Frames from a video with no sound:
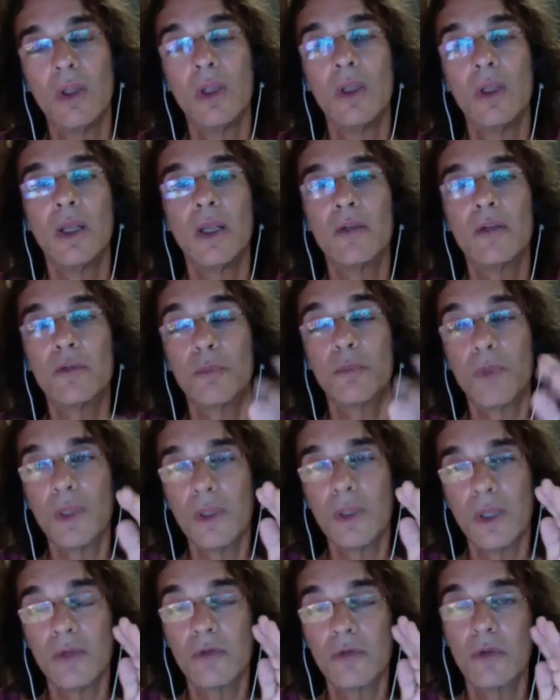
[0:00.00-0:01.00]
It's
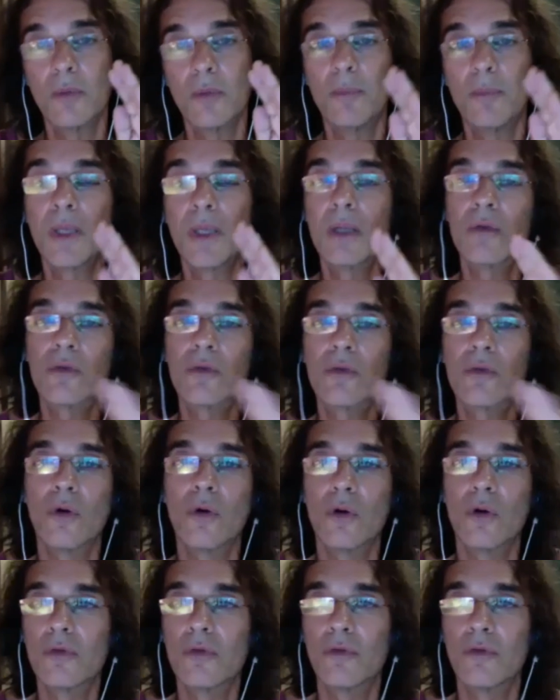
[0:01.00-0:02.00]
the biggest cause